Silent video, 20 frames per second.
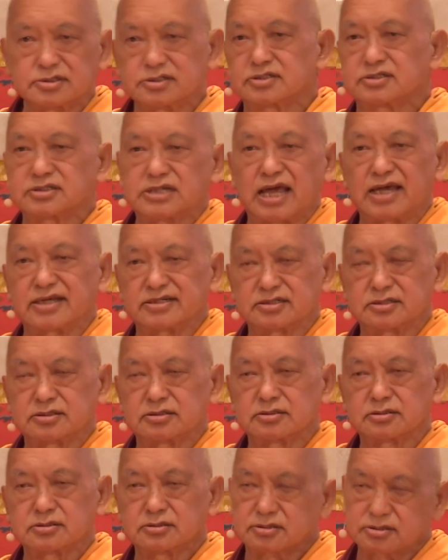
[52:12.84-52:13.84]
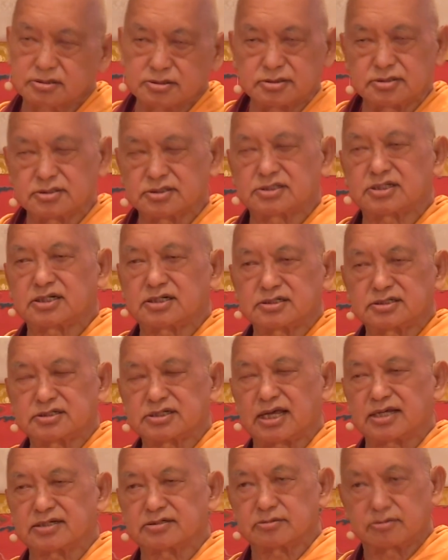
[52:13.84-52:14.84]
died. So son
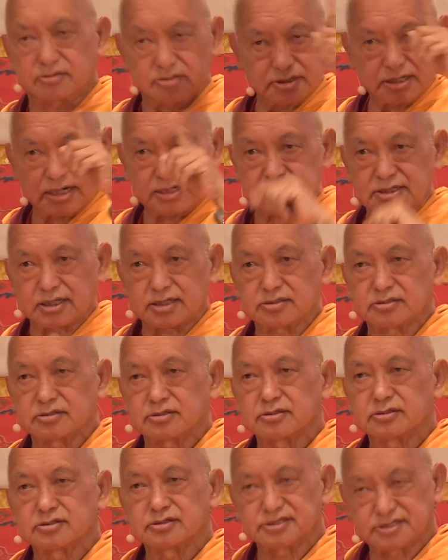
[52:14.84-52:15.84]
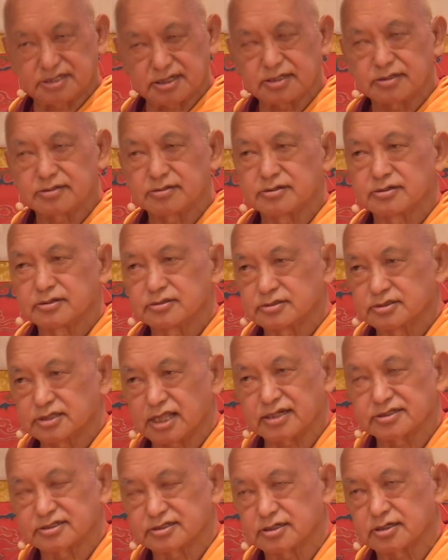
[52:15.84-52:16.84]
died. All like that. You see,
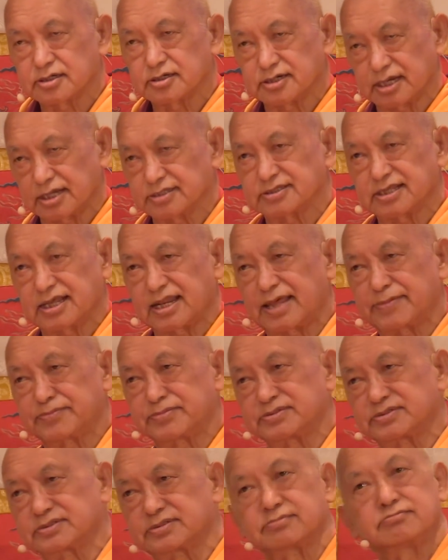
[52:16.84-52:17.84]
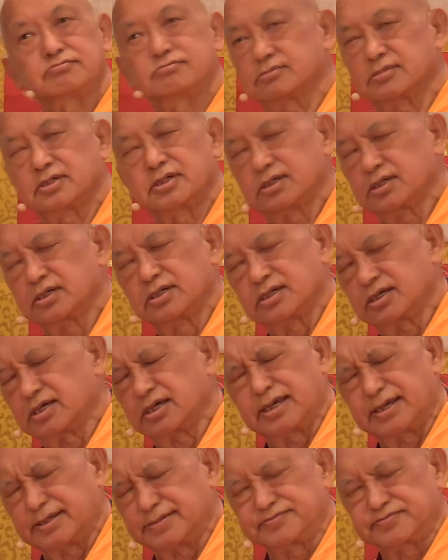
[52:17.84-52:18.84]
that like that happens.
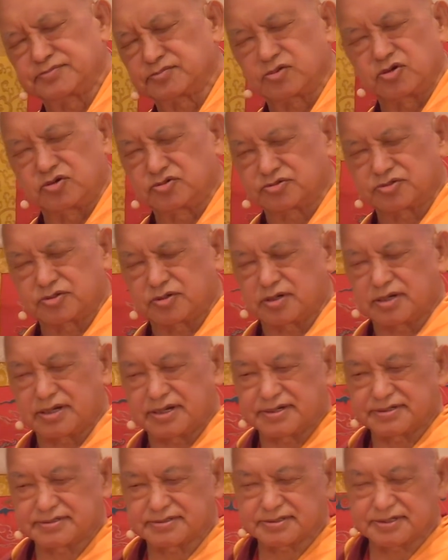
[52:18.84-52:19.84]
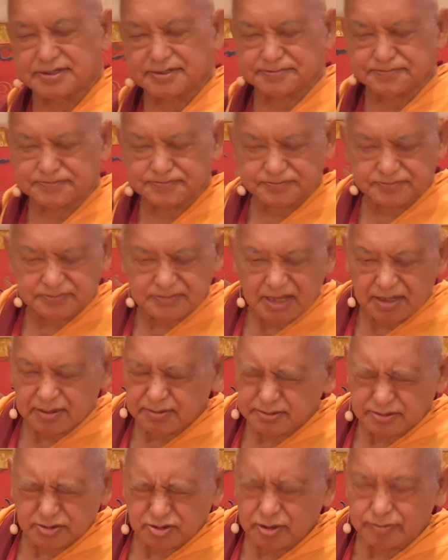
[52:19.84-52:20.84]
Also,
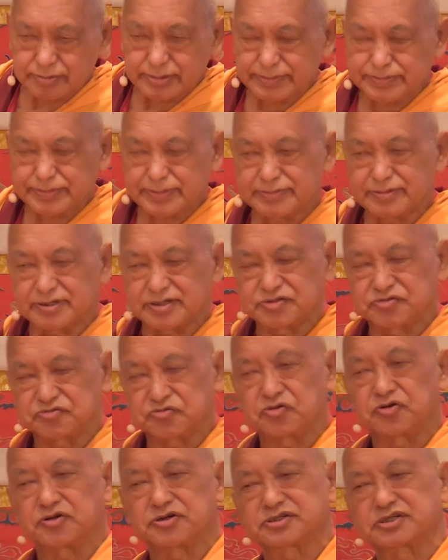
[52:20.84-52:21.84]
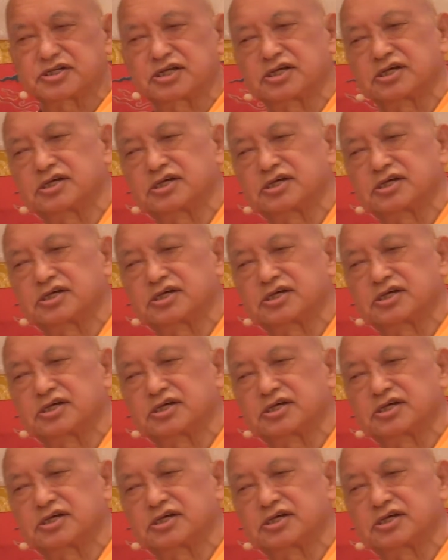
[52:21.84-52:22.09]
so many people in the world